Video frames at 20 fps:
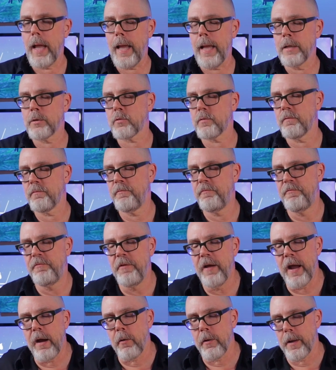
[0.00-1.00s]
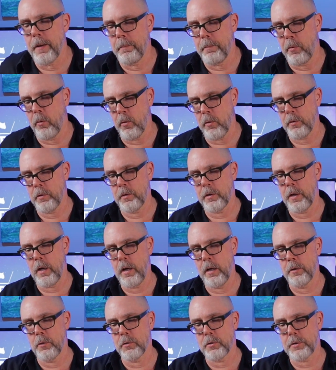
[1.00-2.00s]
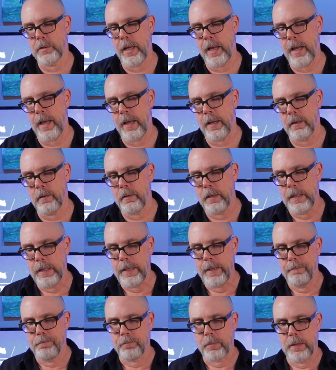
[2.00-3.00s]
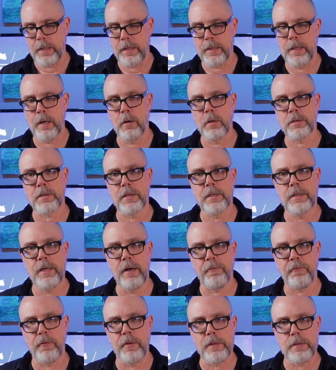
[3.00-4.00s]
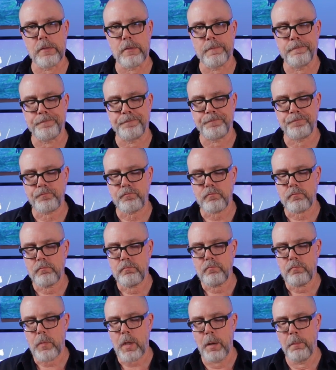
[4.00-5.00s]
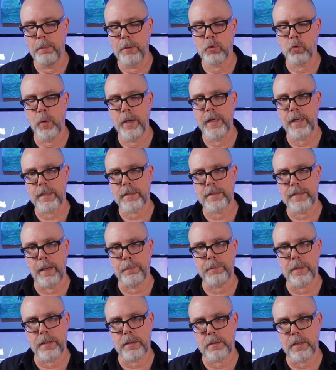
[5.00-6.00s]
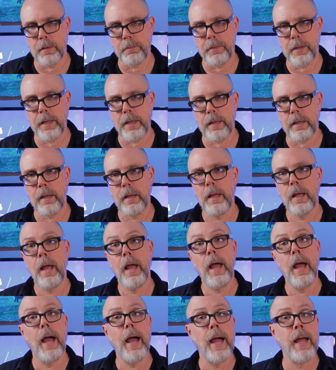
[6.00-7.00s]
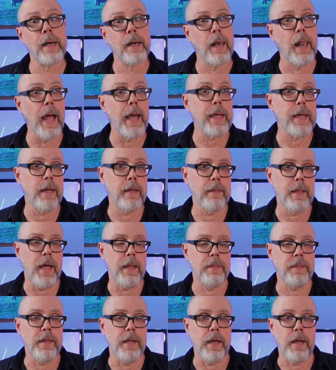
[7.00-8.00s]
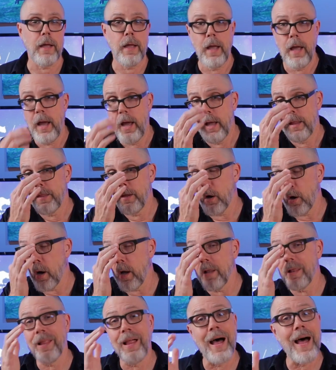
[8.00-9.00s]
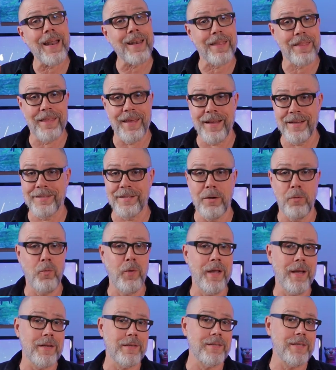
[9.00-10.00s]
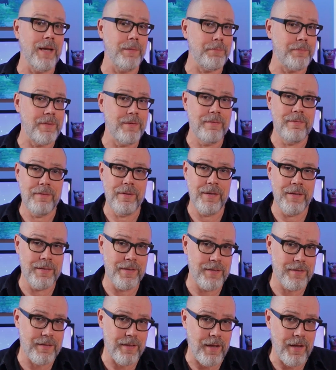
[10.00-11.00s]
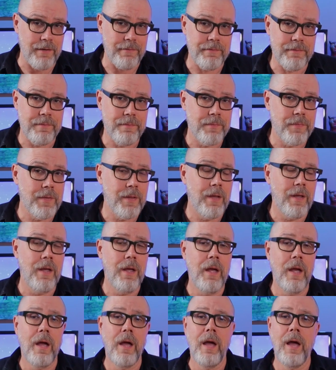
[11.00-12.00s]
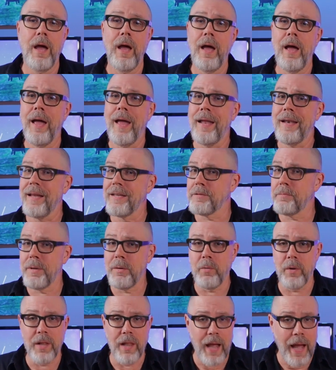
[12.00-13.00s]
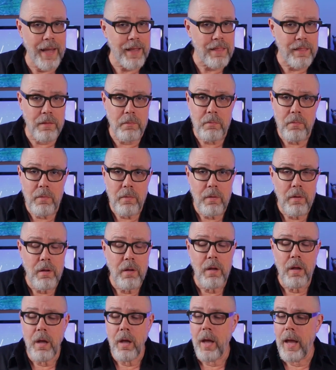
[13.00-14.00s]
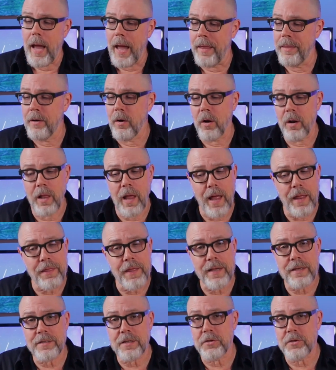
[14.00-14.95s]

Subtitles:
It's very important to understand that there is a difference between accepting something and liking that thing. There are a lot of things that we accept in this life. It doesn't mean we like them. And there are a lot of things